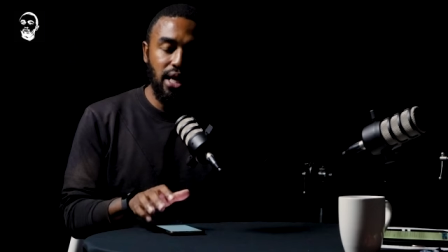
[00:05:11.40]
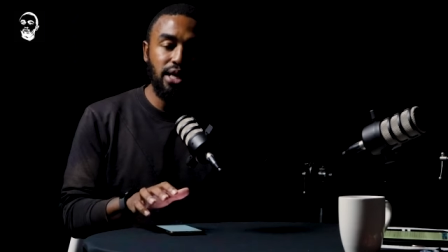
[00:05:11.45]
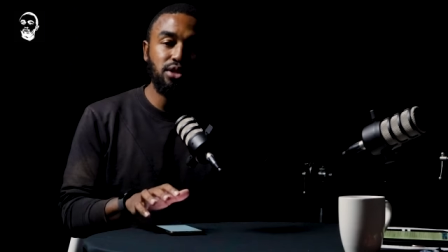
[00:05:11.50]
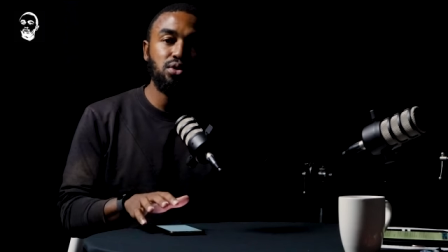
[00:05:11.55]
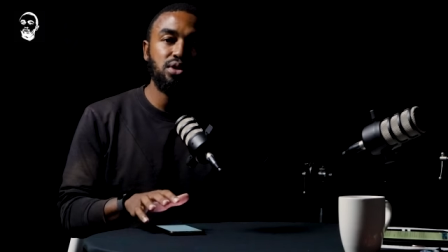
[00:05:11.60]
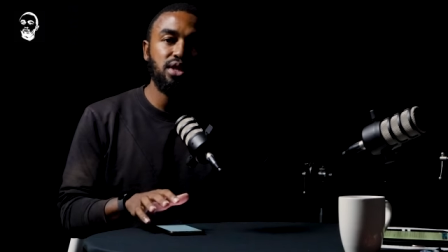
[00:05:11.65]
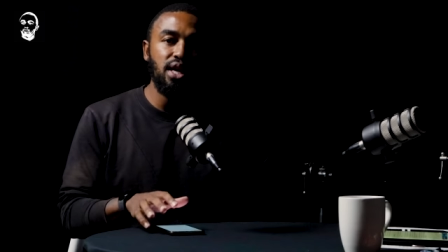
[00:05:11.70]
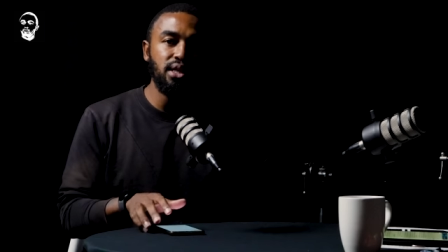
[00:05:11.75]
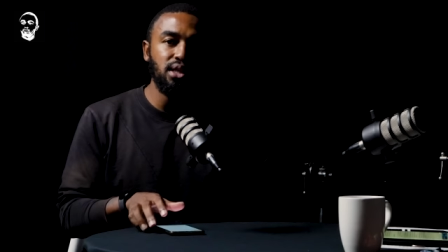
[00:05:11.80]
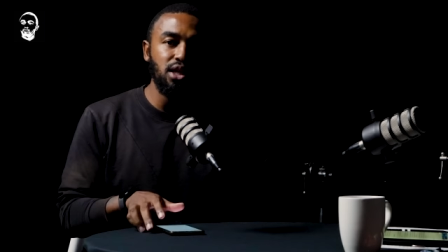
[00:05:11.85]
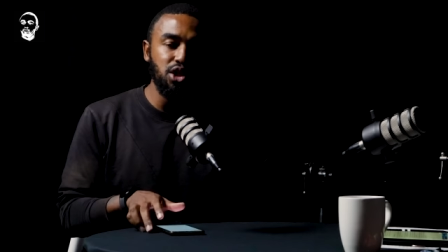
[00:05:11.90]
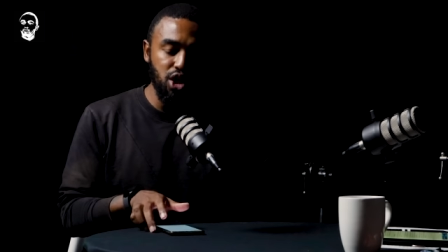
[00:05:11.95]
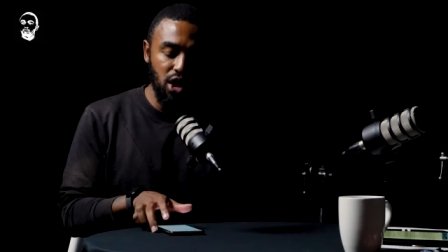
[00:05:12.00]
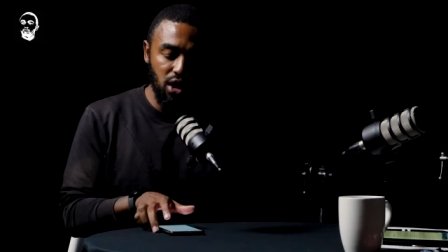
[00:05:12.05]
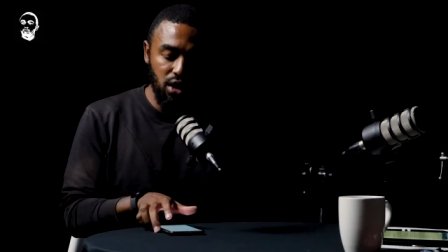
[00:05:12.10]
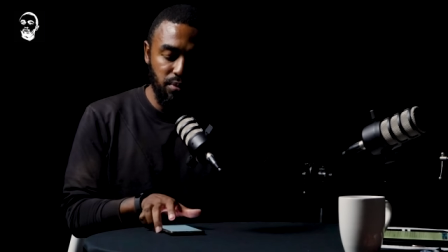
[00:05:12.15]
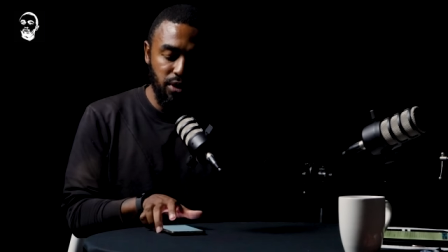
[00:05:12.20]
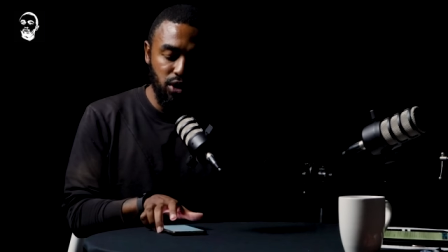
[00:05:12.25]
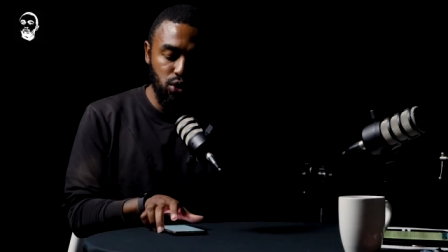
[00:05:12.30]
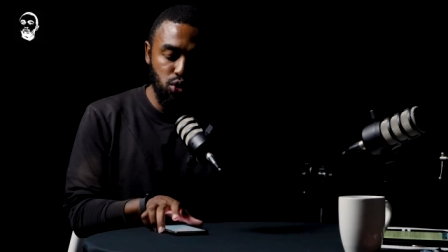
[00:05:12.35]
just like to thank the
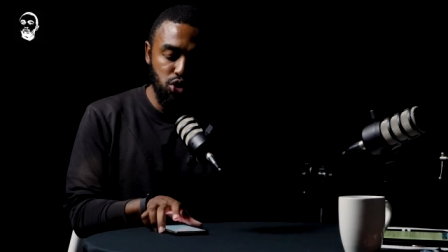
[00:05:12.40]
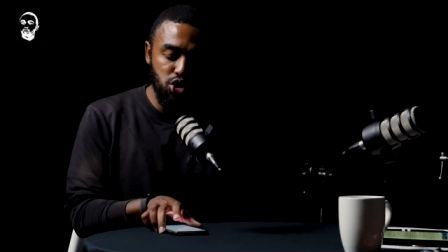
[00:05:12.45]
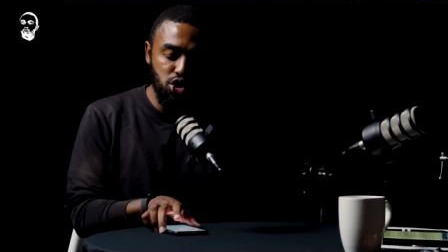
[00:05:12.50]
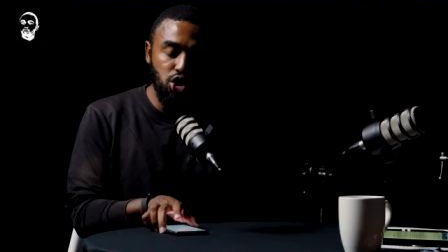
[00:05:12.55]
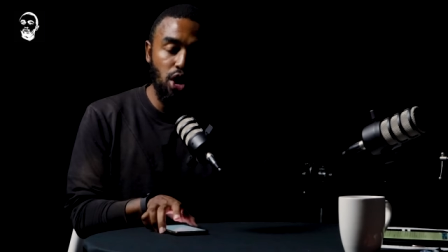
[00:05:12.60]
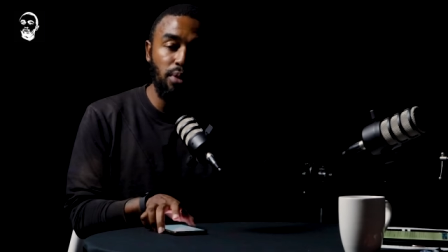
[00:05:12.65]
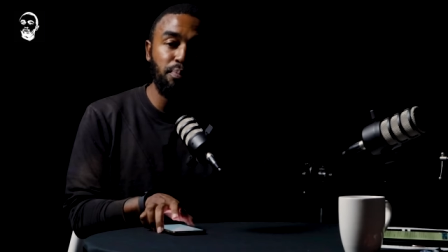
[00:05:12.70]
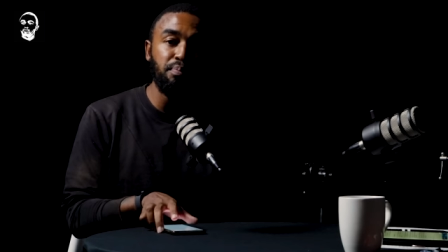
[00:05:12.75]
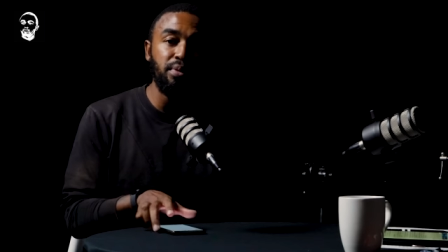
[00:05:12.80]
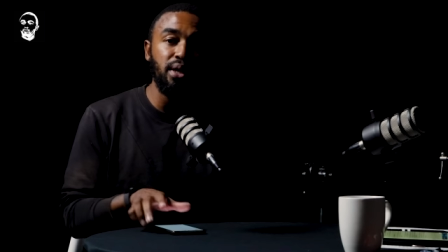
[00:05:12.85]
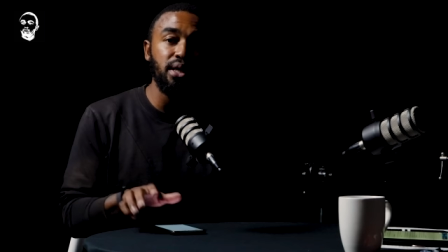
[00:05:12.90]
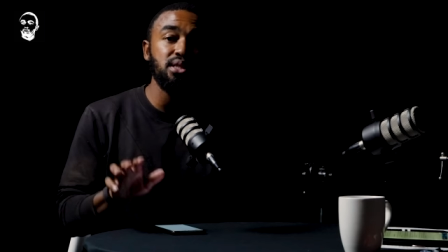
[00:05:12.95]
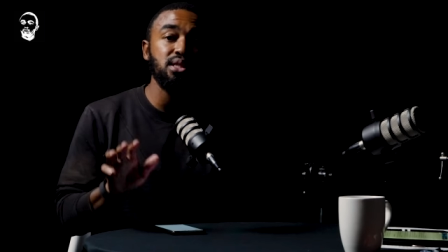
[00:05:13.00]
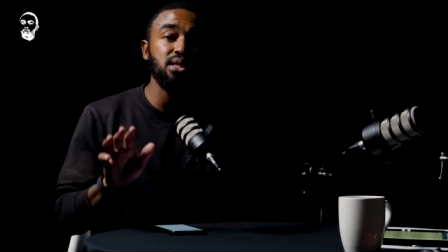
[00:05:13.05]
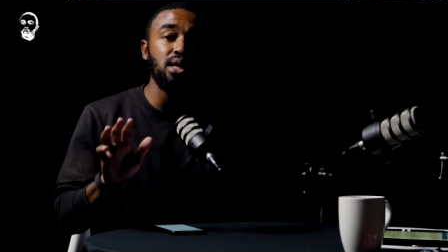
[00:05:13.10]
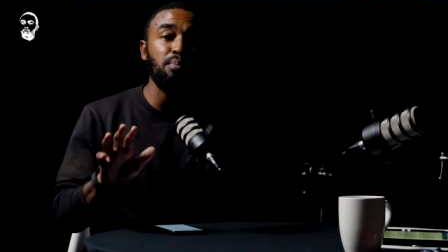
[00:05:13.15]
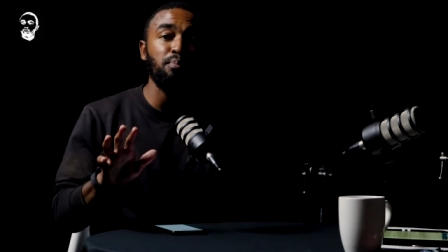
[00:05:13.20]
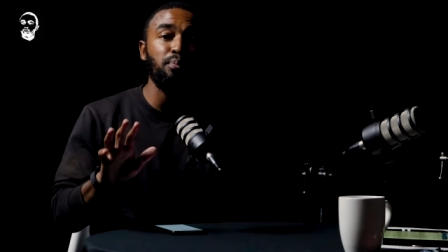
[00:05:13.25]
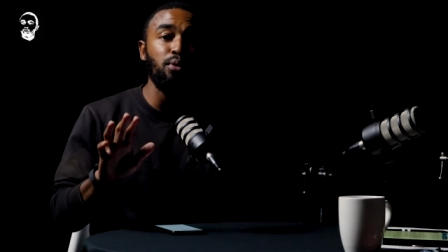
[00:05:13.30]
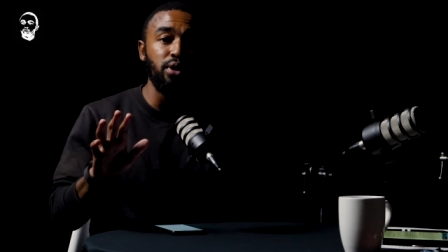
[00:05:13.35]
gentleman who stopped me
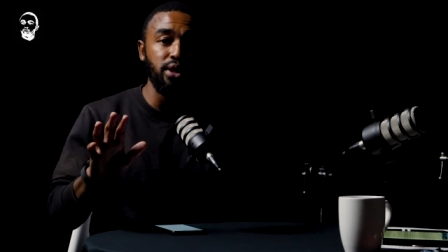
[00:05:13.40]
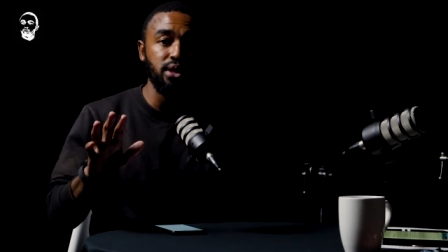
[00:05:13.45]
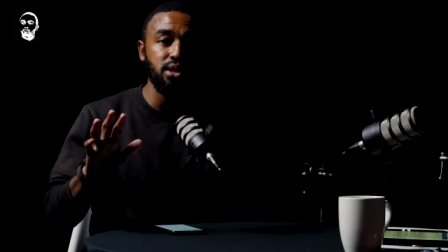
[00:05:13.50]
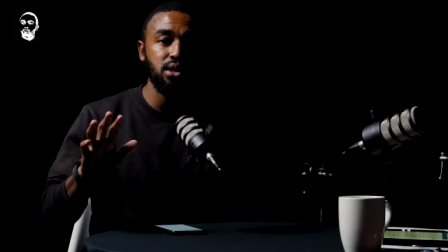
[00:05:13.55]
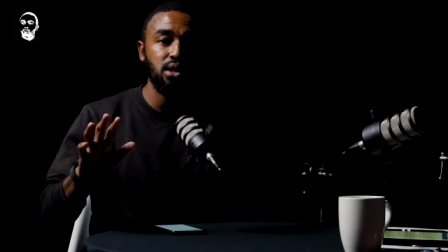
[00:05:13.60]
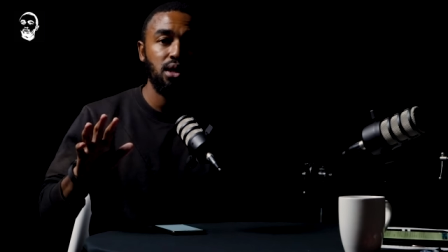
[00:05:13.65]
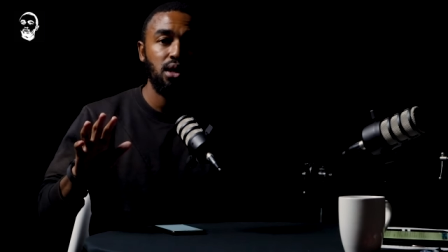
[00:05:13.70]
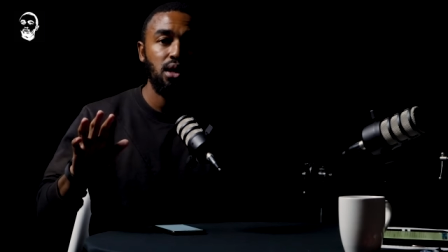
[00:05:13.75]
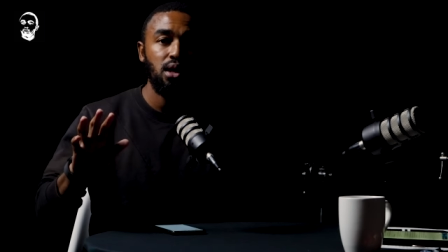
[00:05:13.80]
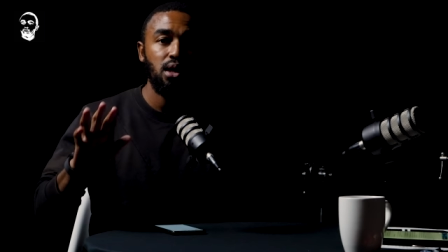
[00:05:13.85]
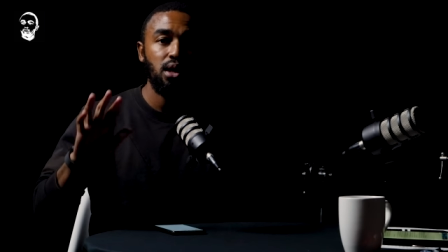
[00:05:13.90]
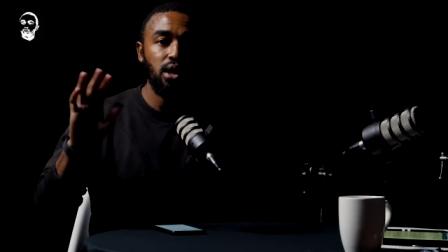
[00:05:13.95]
at some point